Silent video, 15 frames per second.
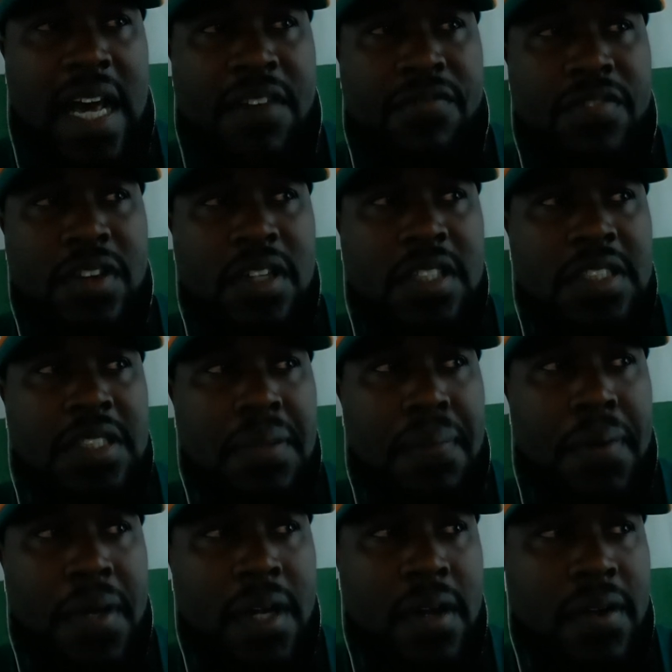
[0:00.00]
I feel is
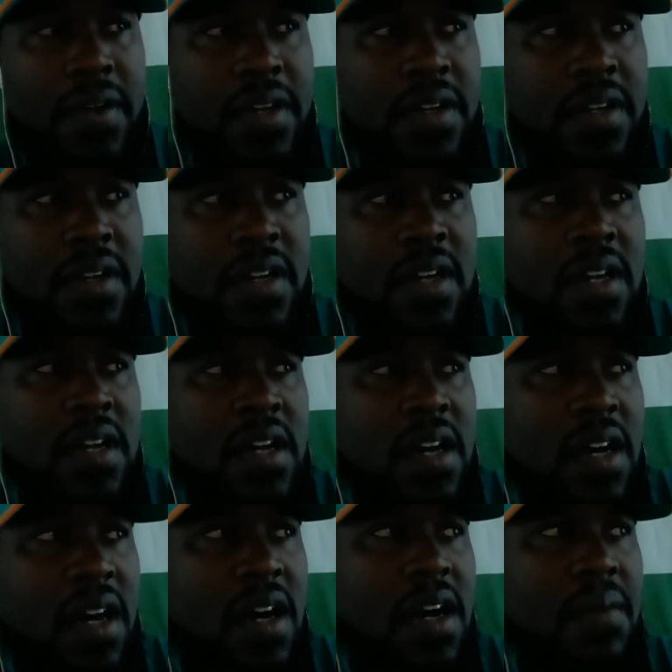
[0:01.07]
superior
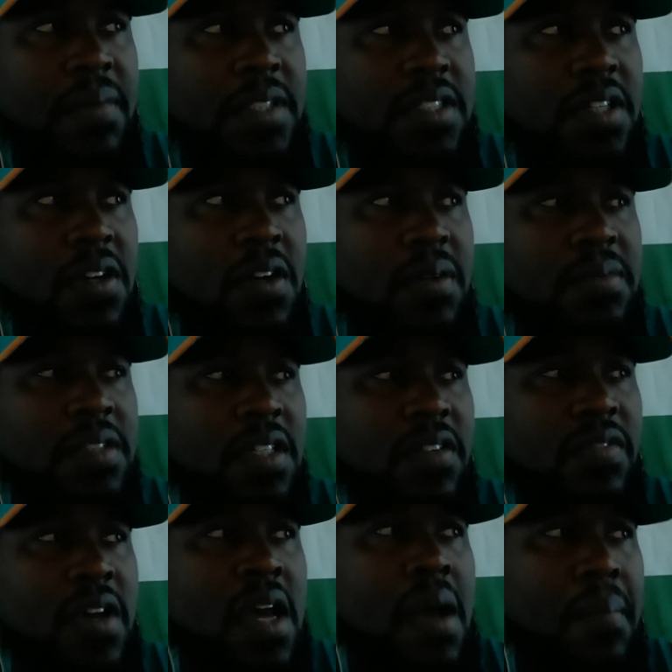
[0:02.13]
in terms
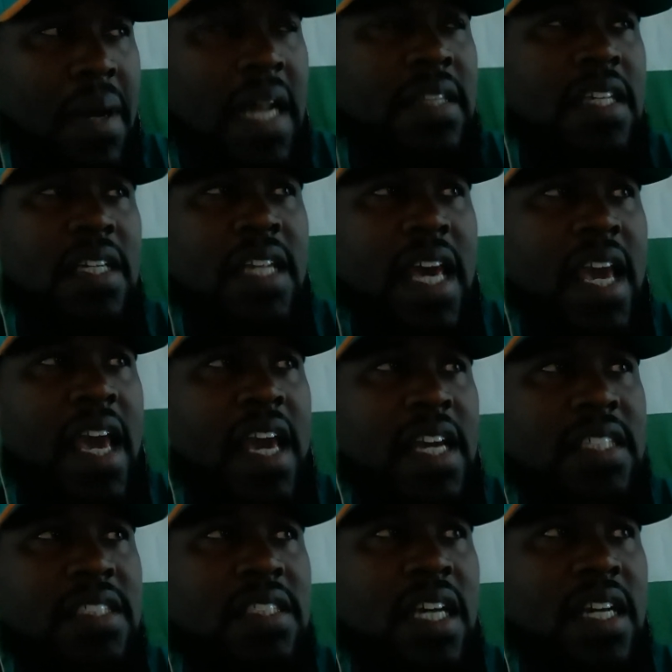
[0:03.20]
of. But I think they
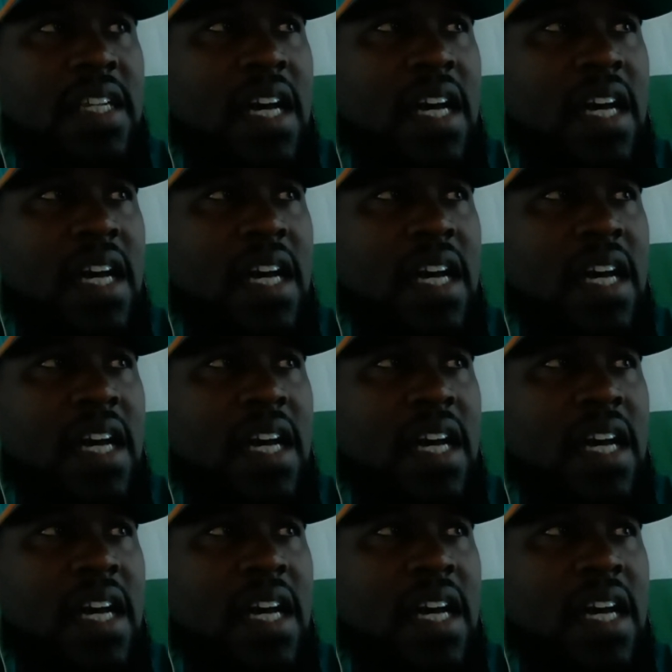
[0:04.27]
handshake